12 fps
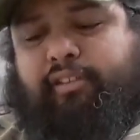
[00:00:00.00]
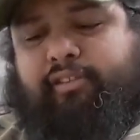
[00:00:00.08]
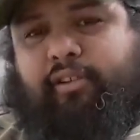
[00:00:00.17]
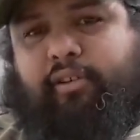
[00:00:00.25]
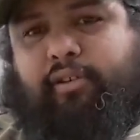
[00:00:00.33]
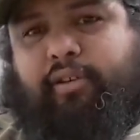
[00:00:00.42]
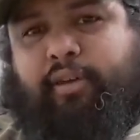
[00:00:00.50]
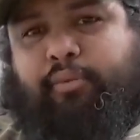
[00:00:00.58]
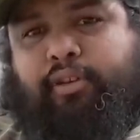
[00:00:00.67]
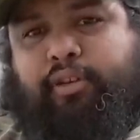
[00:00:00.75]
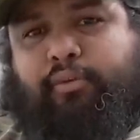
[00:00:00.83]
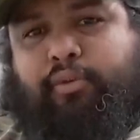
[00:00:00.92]
so it
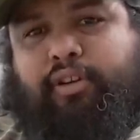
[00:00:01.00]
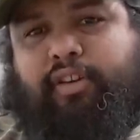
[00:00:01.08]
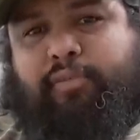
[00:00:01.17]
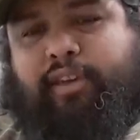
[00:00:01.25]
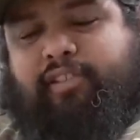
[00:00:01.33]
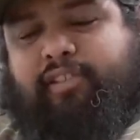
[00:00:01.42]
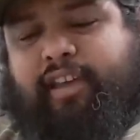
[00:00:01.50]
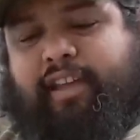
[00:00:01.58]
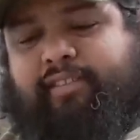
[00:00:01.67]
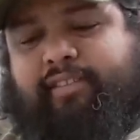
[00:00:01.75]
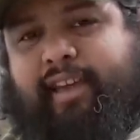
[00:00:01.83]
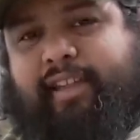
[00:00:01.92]
really won't give me a
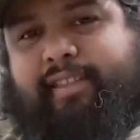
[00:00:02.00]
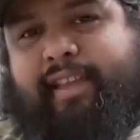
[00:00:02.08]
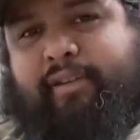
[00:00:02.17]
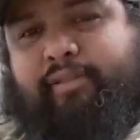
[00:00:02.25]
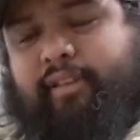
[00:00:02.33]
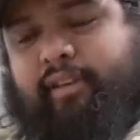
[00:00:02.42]
chance to get down,